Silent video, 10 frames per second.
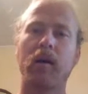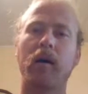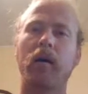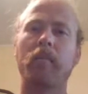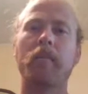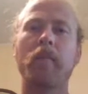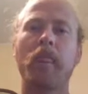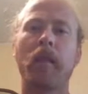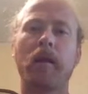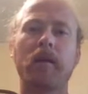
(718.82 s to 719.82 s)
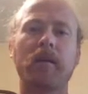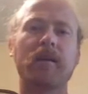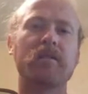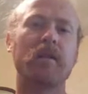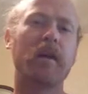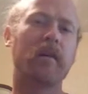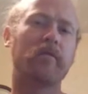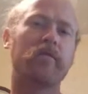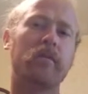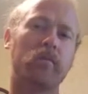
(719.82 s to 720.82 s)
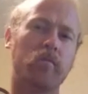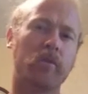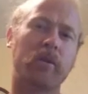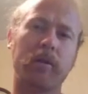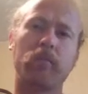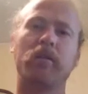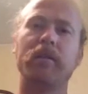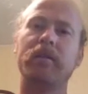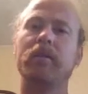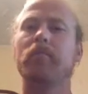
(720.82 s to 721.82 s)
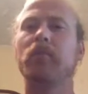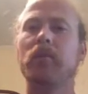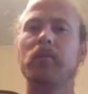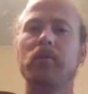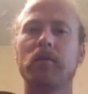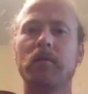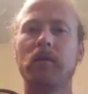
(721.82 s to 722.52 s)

Um, it doesn't have really, really deep roots,